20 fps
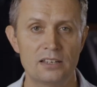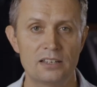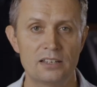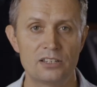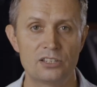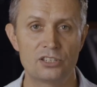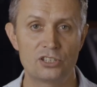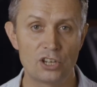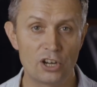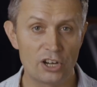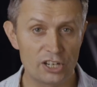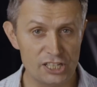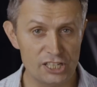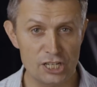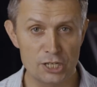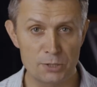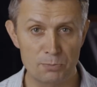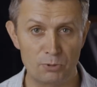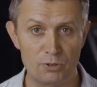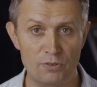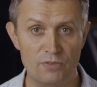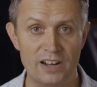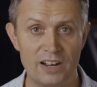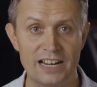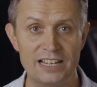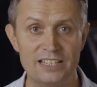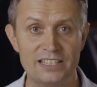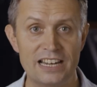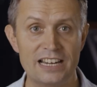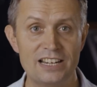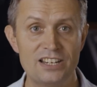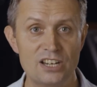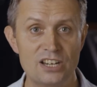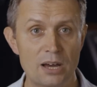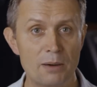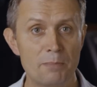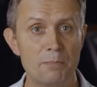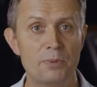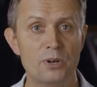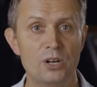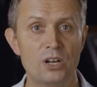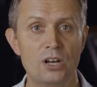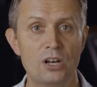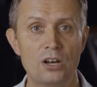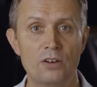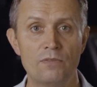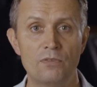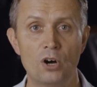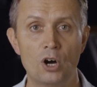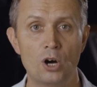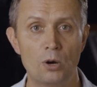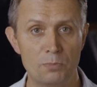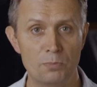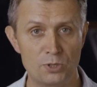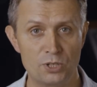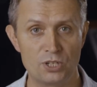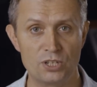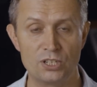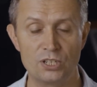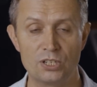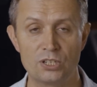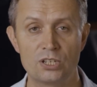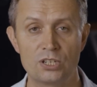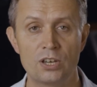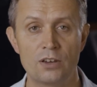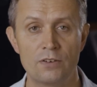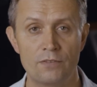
Sardius provides a number of options